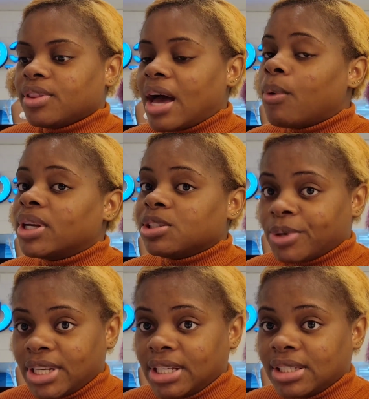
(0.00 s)
That one is
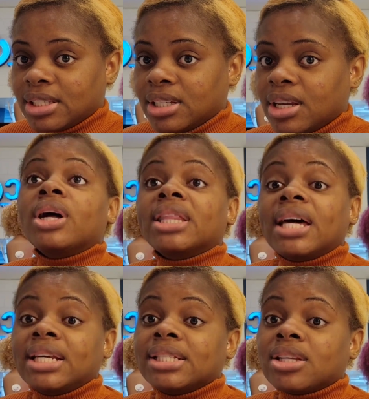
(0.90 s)
pretty easy.
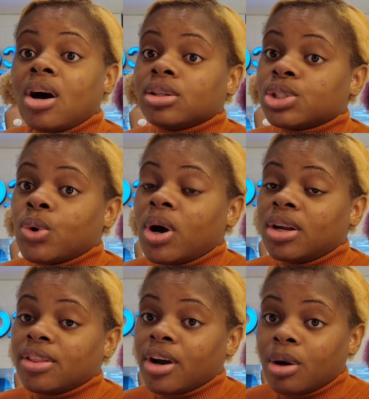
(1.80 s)
That is also
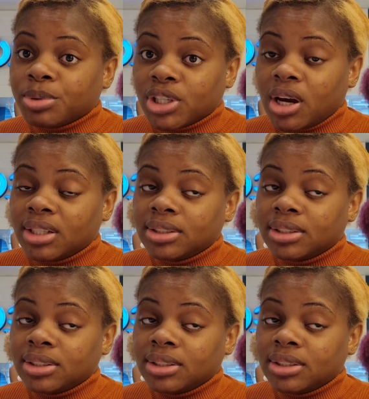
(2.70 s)
another option